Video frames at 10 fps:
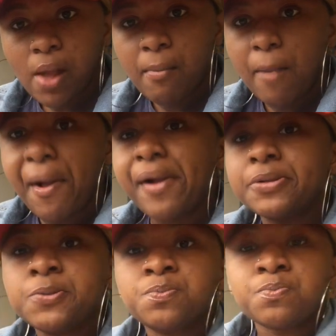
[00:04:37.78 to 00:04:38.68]
My bad.
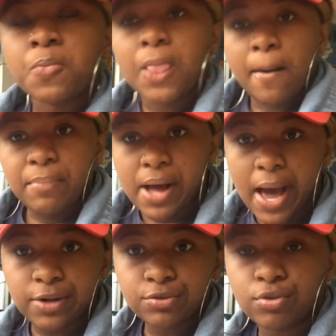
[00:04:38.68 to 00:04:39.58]
But
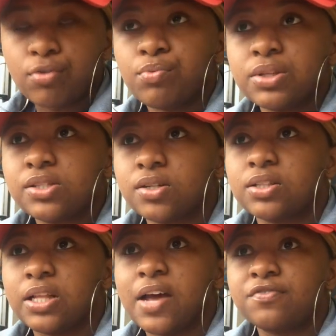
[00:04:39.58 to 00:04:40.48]
I don't know what
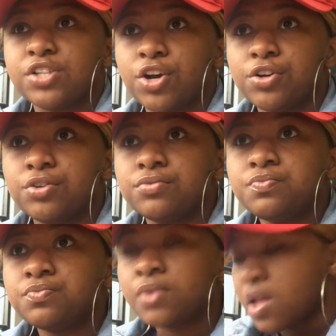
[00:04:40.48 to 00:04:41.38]
took the left turn.
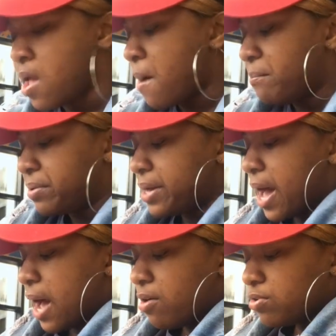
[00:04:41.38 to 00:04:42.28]
But
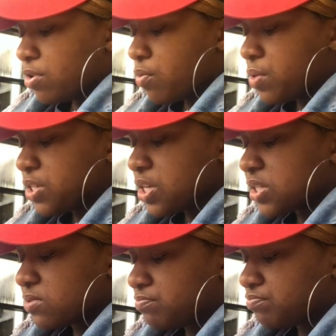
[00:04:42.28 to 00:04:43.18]
I don't know, we
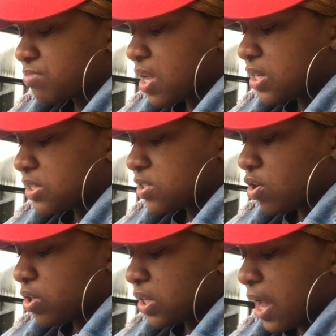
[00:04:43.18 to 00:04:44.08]
just
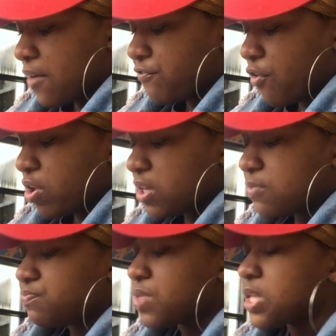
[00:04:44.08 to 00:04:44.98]
started like
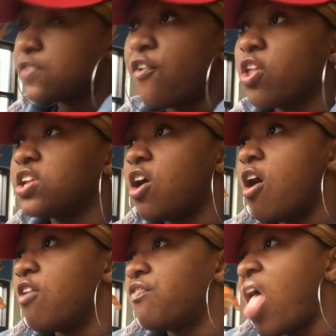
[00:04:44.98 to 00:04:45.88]
falling
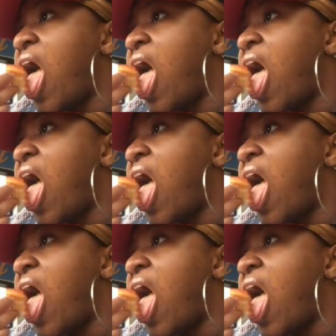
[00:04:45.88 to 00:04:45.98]
off.